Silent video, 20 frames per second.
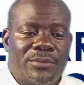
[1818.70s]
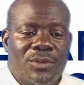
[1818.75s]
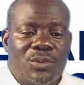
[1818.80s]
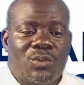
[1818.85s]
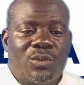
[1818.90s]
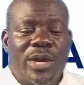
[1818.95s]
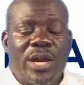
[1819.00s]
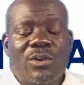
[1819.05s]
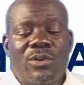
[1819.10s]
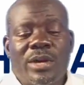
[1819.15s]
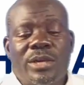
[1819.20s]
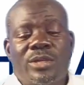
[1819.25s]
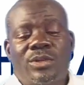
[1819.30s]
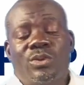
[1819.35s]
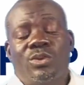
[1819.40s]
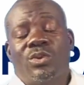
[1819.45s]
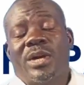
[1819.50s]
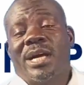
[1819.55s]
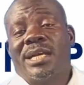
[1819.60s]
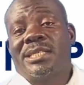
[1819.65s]
we are going
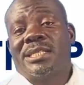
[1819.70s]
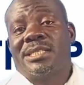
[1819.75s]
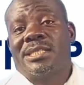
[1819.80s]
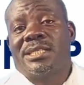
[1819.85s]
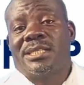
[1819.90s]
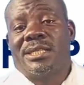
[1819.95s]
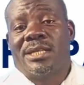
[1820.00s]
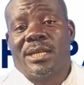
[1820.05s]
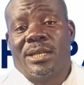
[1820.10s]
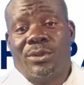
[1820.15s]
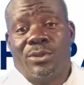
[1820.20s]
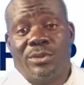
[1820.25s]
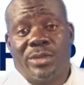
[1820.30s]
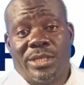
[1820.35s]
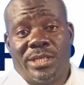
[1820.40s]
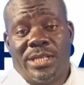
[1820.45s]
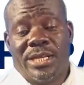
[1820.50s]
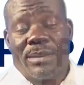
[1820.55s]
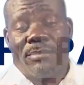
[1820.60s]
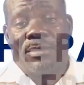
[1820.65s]
to look at
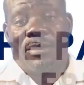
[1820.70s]
unit number